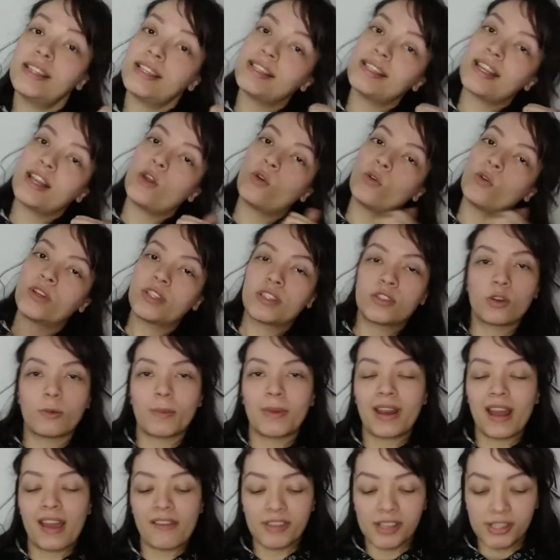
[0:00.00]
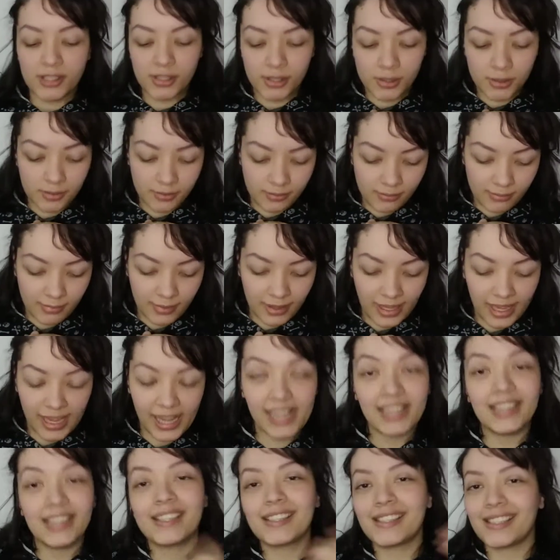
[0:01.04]
is an old scuba diving suit,
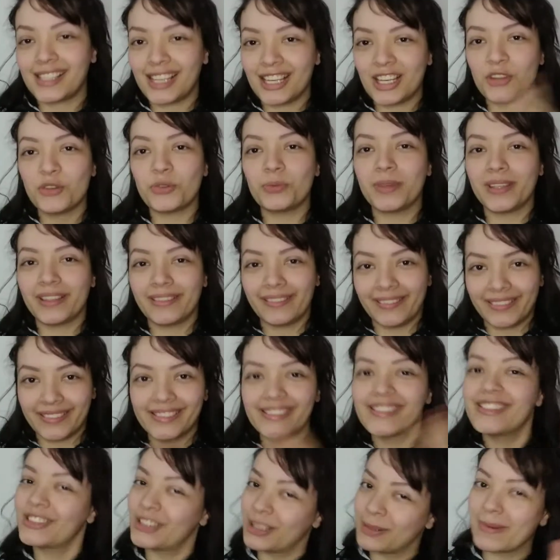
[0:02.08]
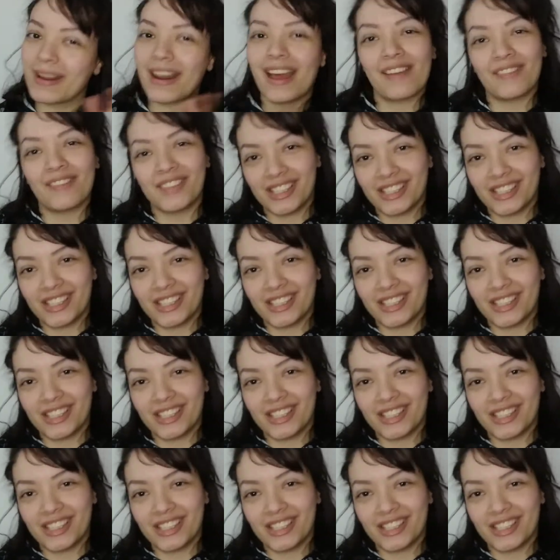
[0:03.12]
and this is a newbie scuba diving